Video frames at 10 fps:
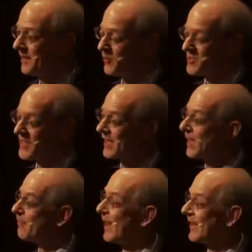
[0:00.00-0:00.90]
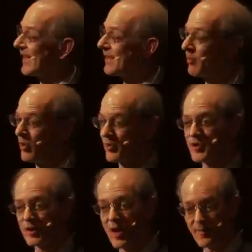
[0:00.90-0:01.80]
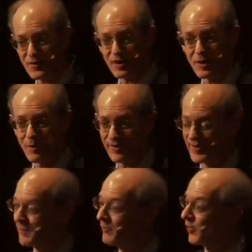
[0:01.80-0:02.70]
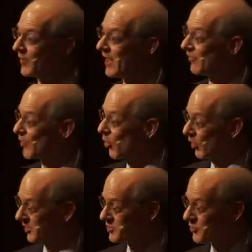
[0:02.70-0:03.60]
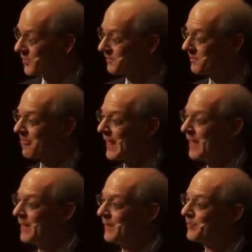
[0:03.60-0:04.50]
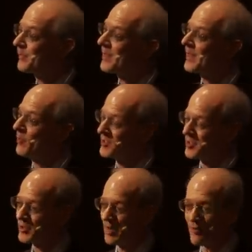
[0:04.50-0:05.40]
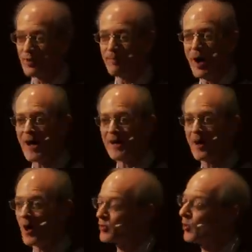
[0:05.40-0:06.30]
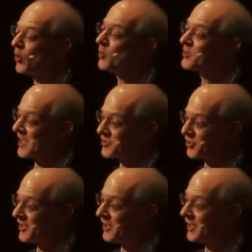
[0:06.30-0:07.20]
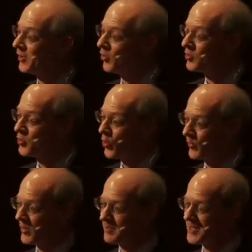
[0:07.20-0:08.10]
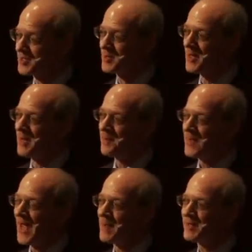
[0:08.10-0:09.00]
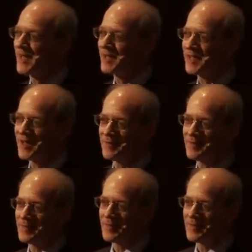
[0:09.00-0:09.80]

it was taken up by Leopold Stokowski with the Philadelphia Orchestra. It was discovered by Arturo Toscanini, who toured with the piece. And he began to get